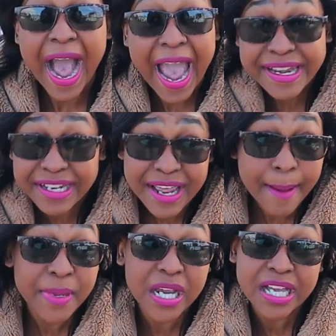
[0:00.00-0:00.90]
I did
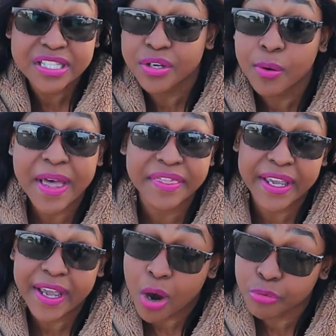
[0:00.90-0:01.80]
that because, you know what,
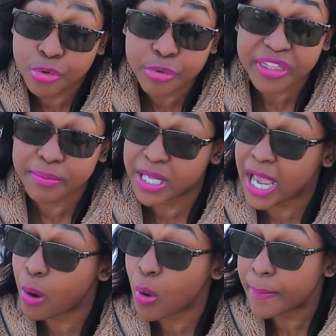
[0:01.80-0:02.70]
they got rude with me
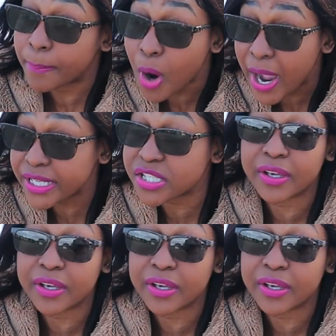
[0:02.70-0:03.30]
at one point.